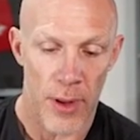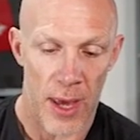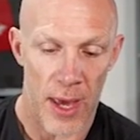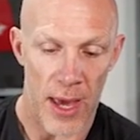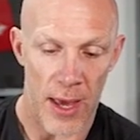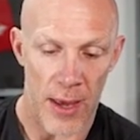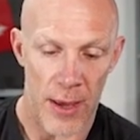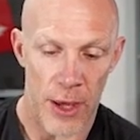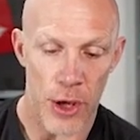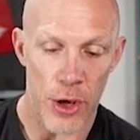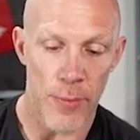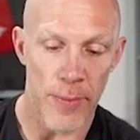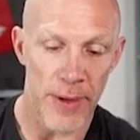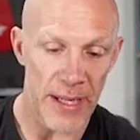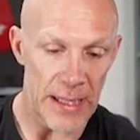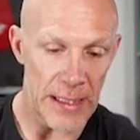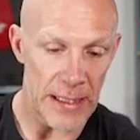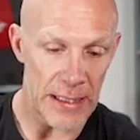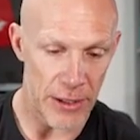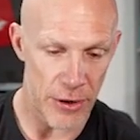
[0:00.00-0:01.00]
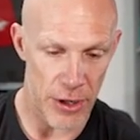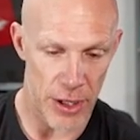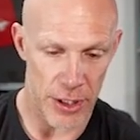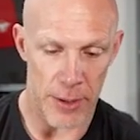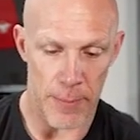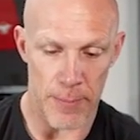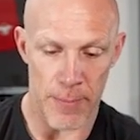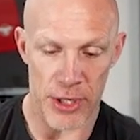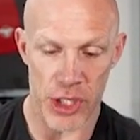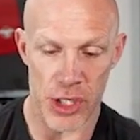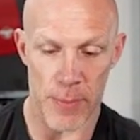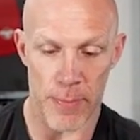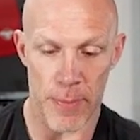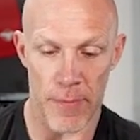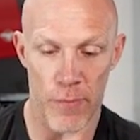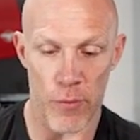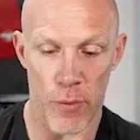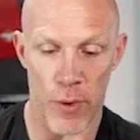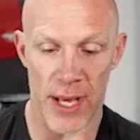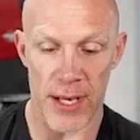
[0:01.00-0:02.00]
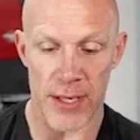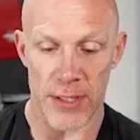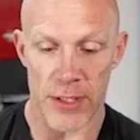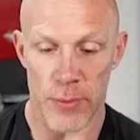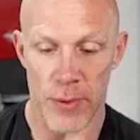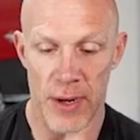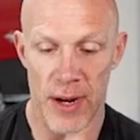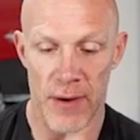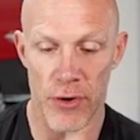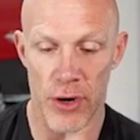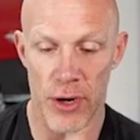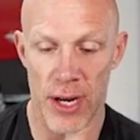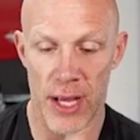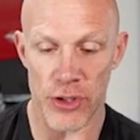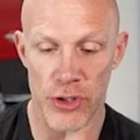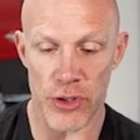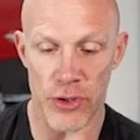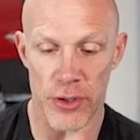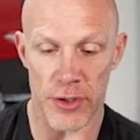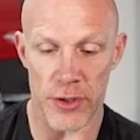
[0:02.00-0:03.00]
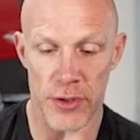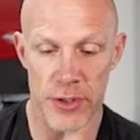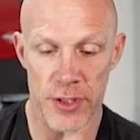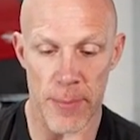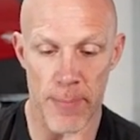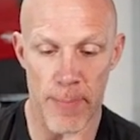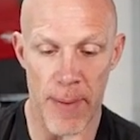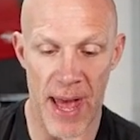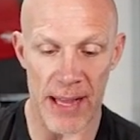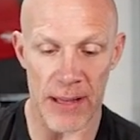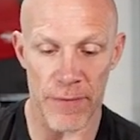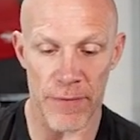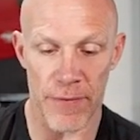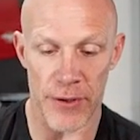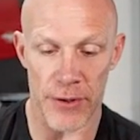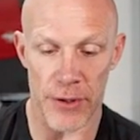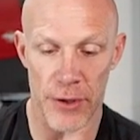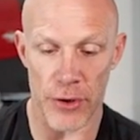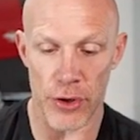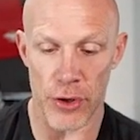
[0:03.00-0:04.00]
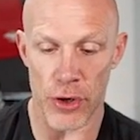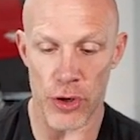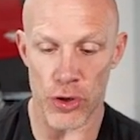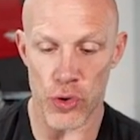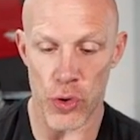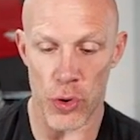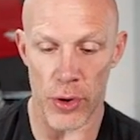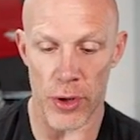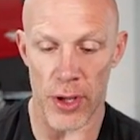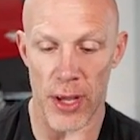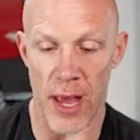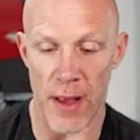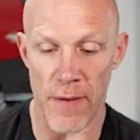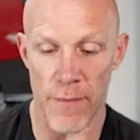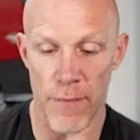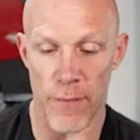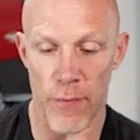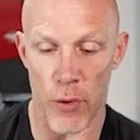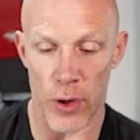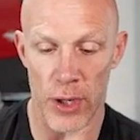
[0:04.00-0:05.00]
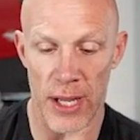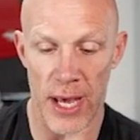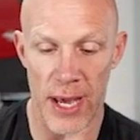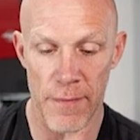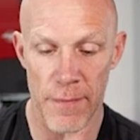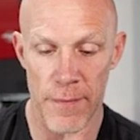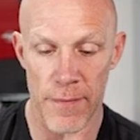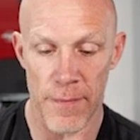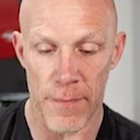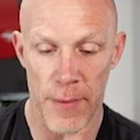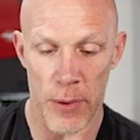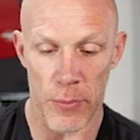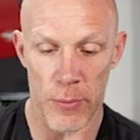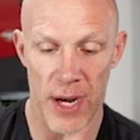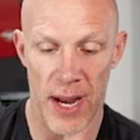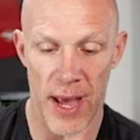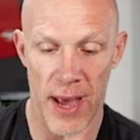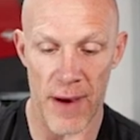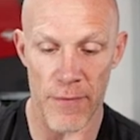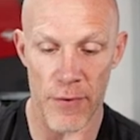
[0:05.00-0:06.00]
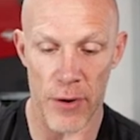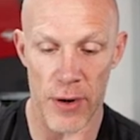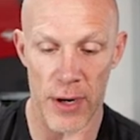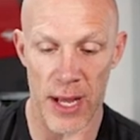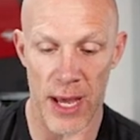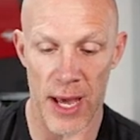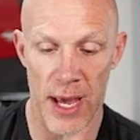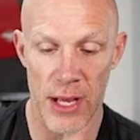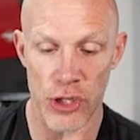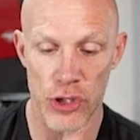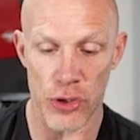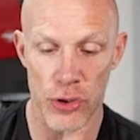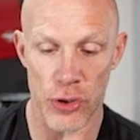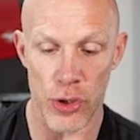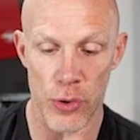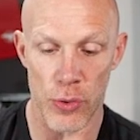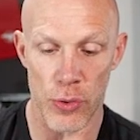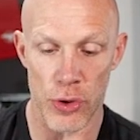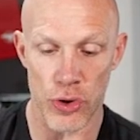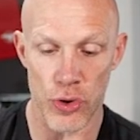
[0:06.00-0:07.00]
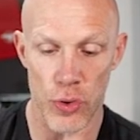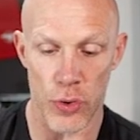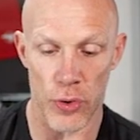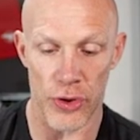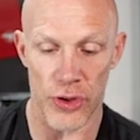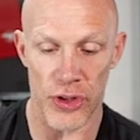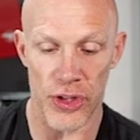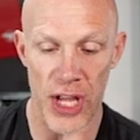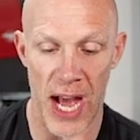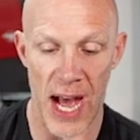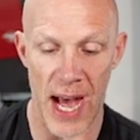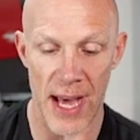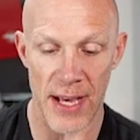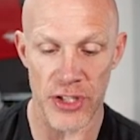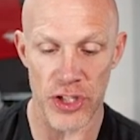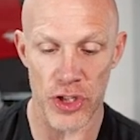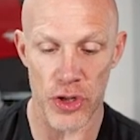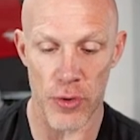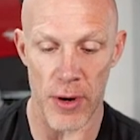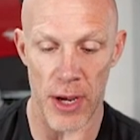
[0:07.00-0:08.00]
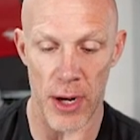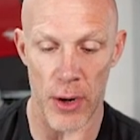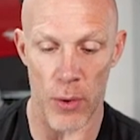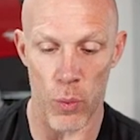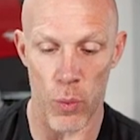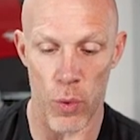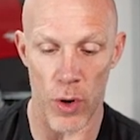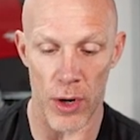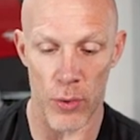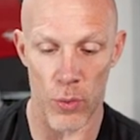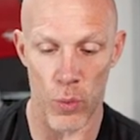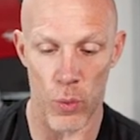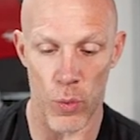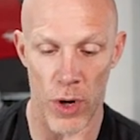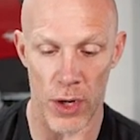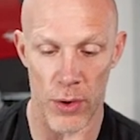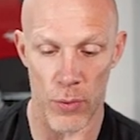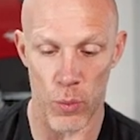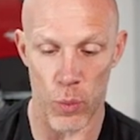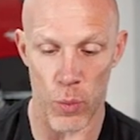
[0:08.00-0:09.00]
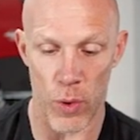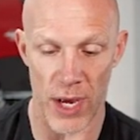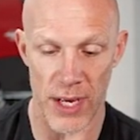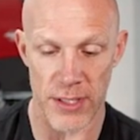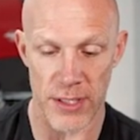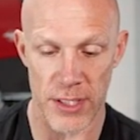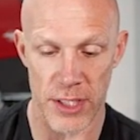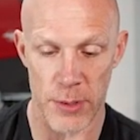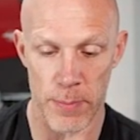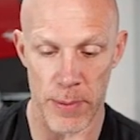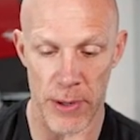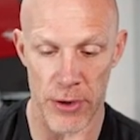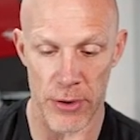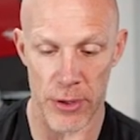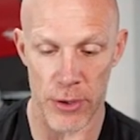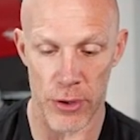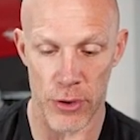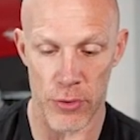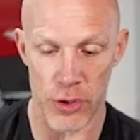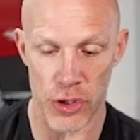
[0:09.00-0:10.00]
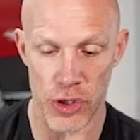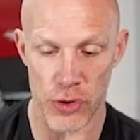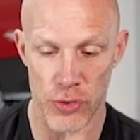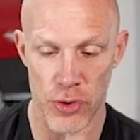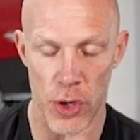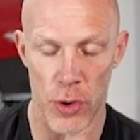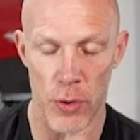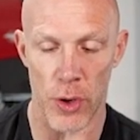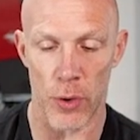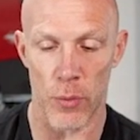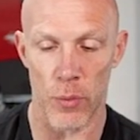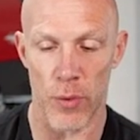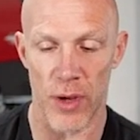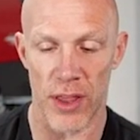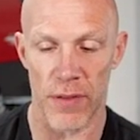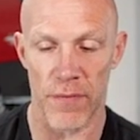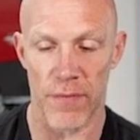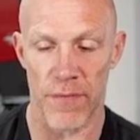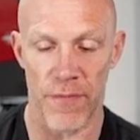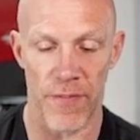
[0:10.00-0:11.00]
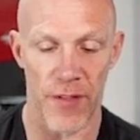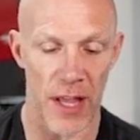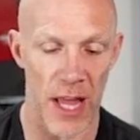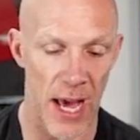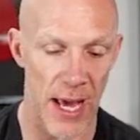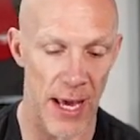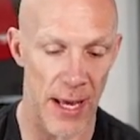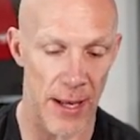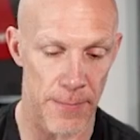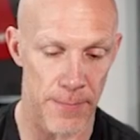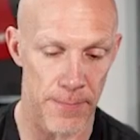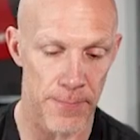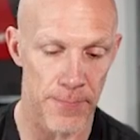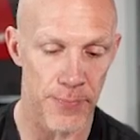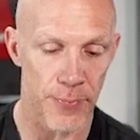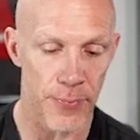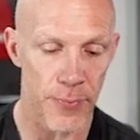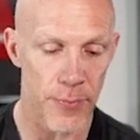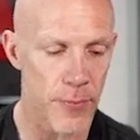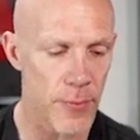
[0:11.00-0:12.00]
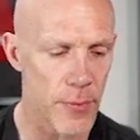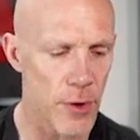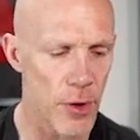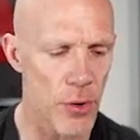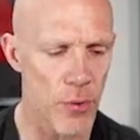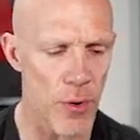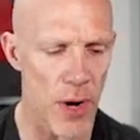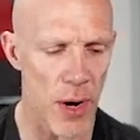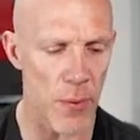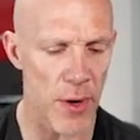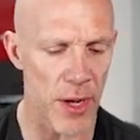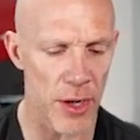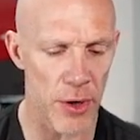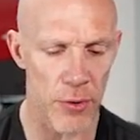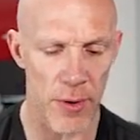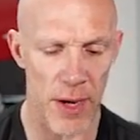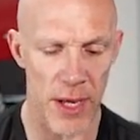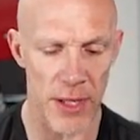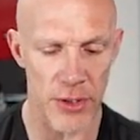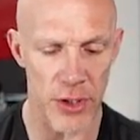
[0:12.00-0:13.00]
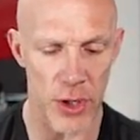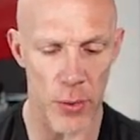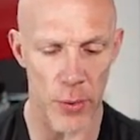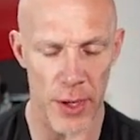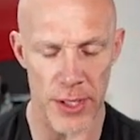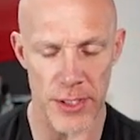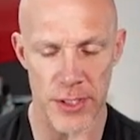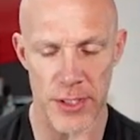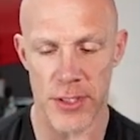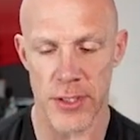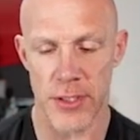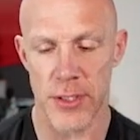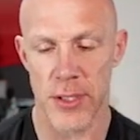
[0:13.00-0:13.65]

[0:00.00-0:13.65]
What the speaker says: Human Cleric, the Bishop of Wings. Whenever an angel enters the battlefield under your control, you gain 4 life. And whenever an angel you control dies, create a 1/1 white spirit creature token with flying. Great way to create tokens.